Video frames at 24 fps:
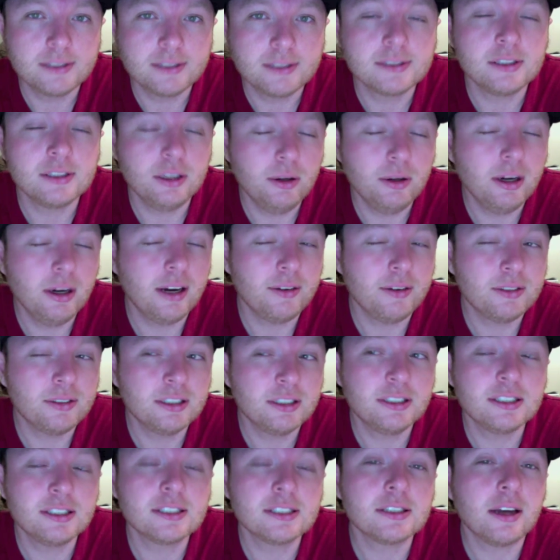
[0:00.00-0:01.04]
You have to
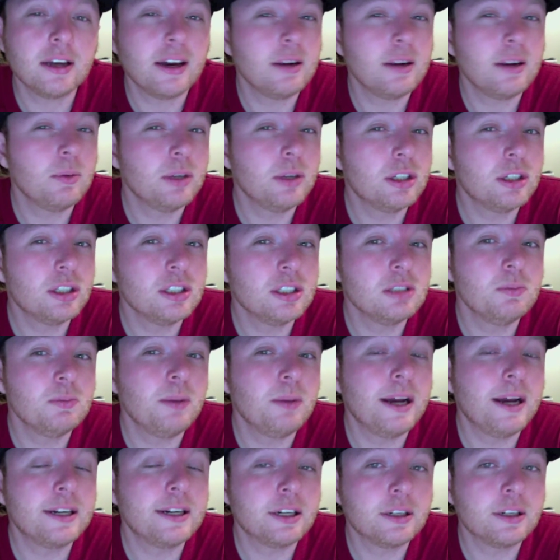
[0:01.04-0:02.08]
decide which is
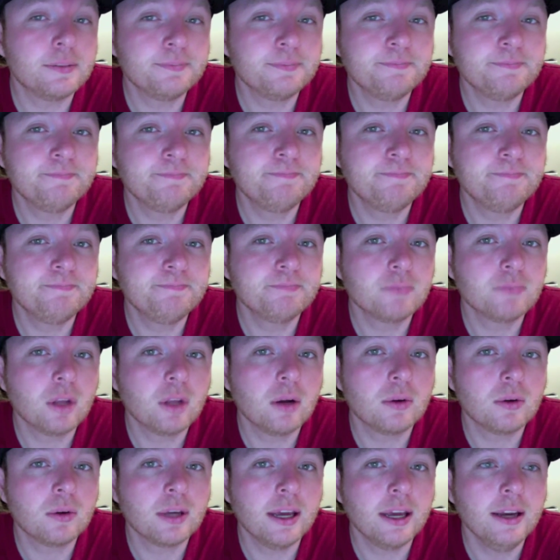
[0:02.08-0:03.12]
better,
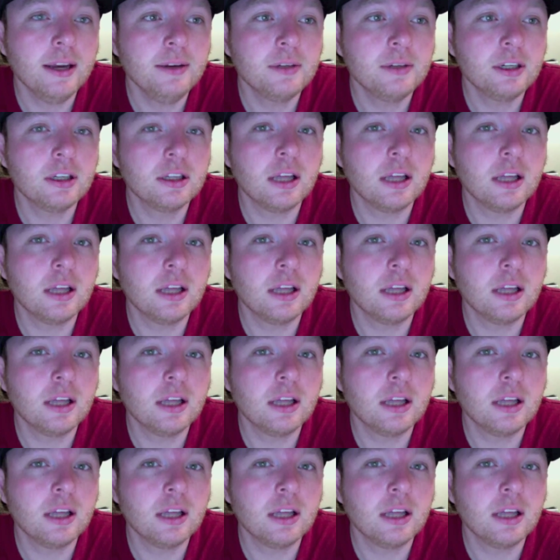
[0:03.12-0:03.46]
okay? Good